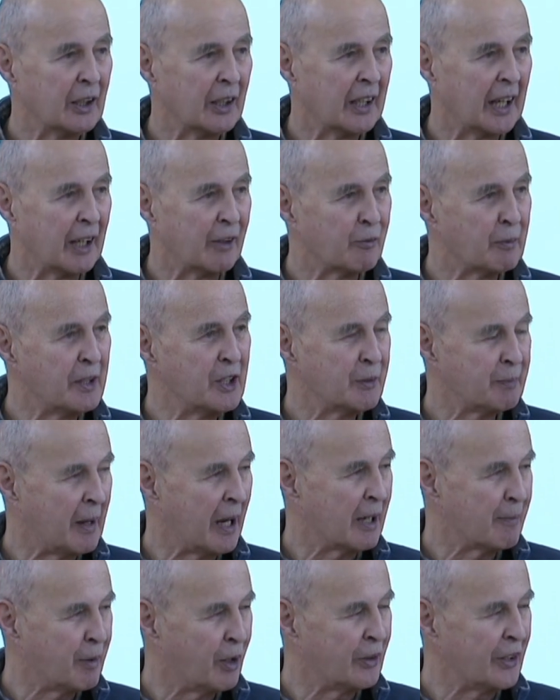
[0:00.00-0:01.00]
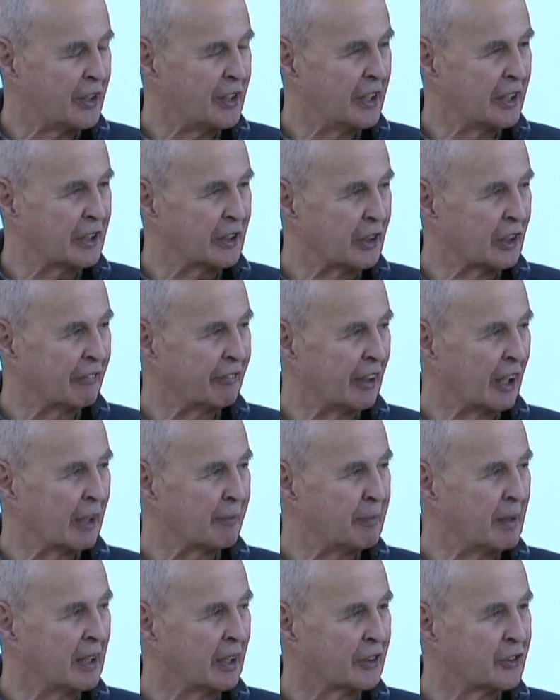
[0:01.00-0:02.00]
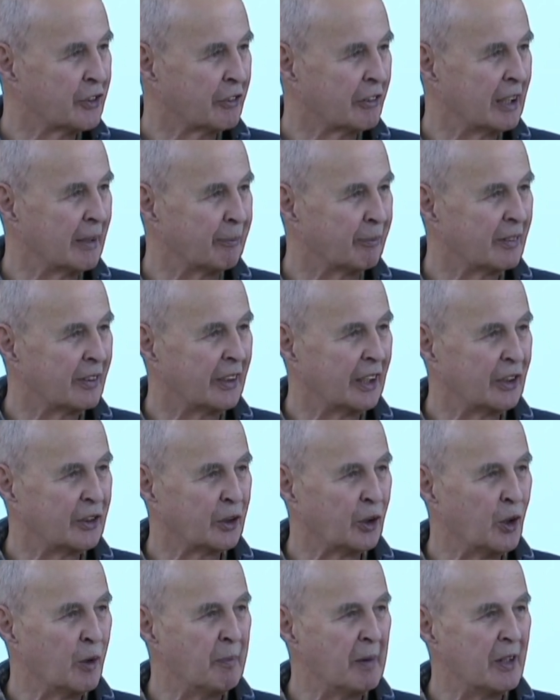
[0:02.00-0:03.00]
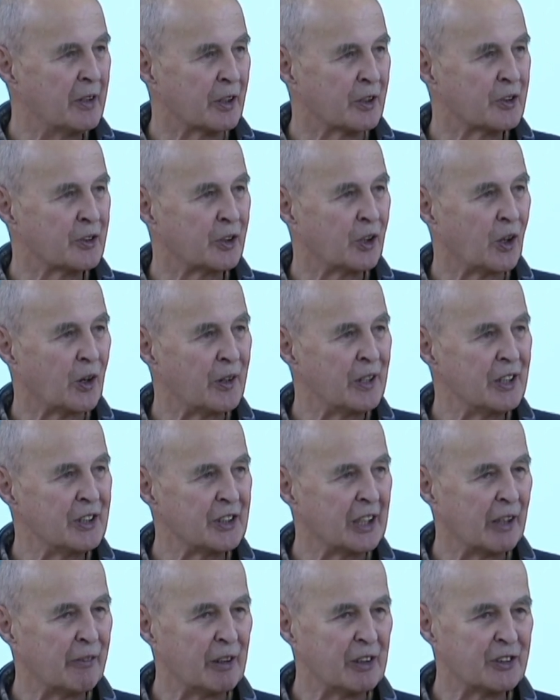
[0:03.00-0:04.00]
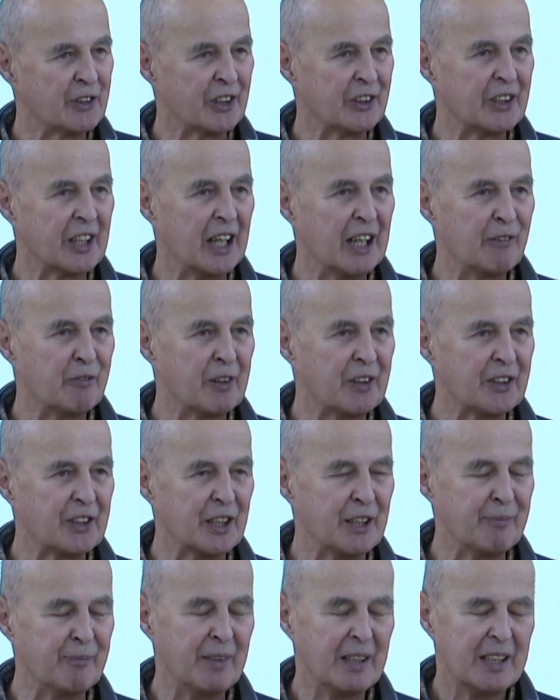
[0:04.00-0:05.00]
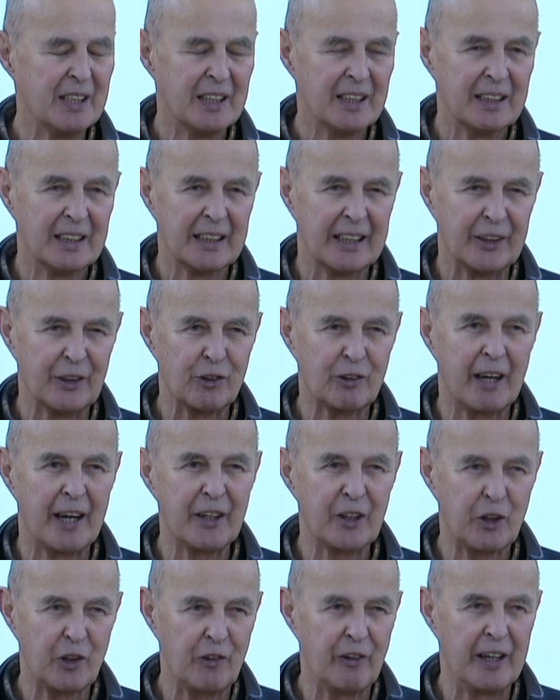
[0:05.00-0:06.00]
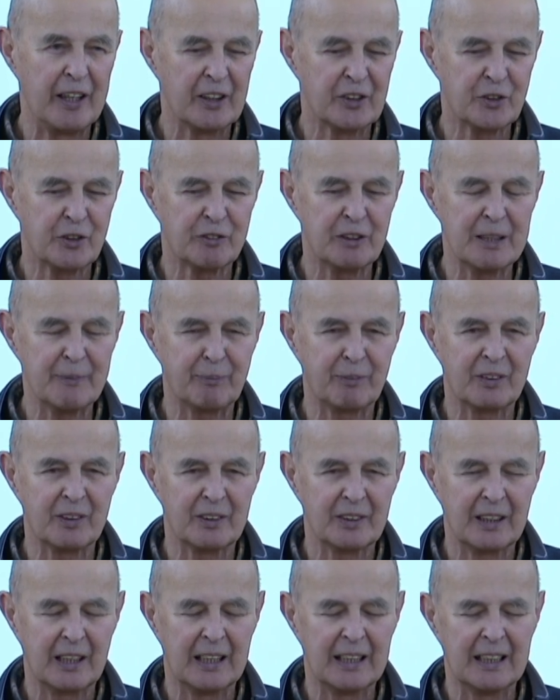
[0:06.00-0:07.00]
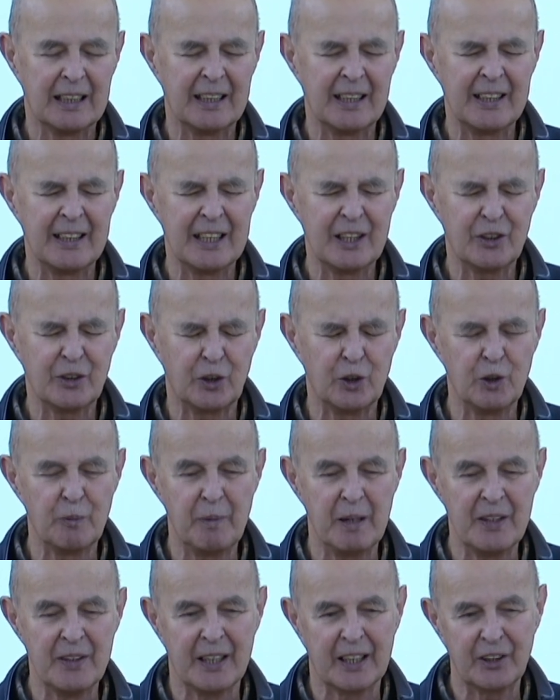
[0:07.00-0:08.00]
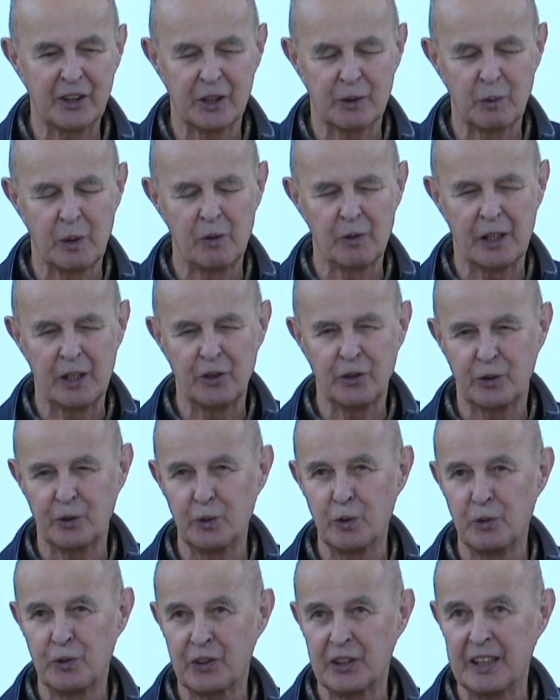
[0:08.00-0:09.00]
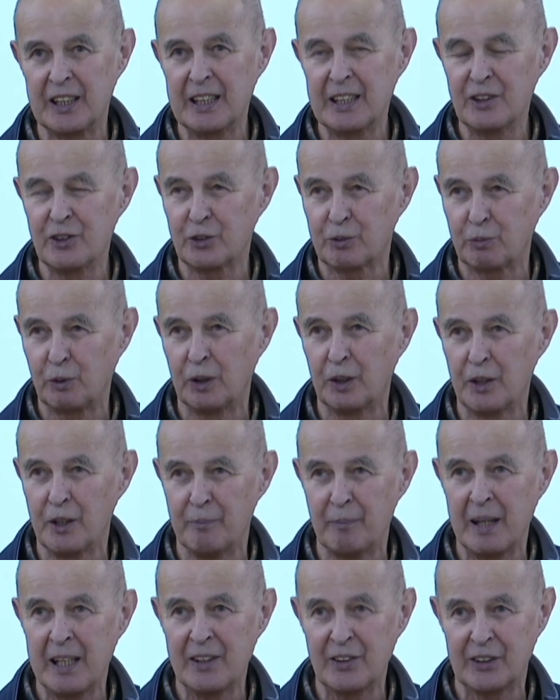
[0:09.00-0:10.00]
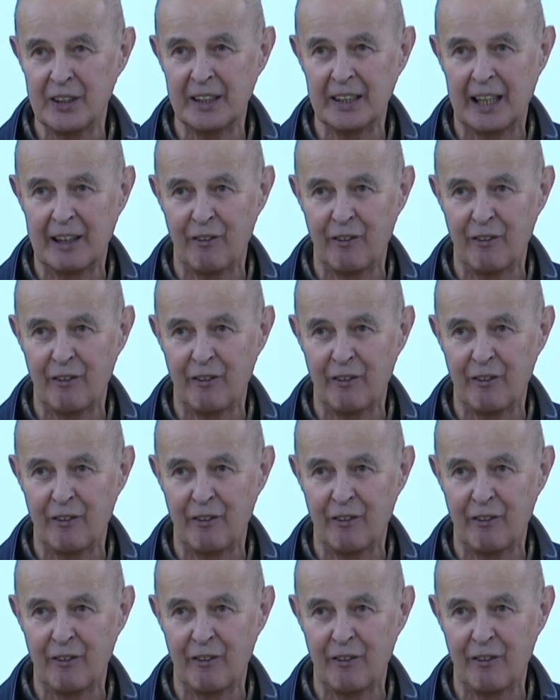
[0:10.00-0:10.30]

And we spent about a year developing a script. They told me their stories. I would sit down with them and try to create a script. Uh, they told me that there were only two things. Well, the main thing I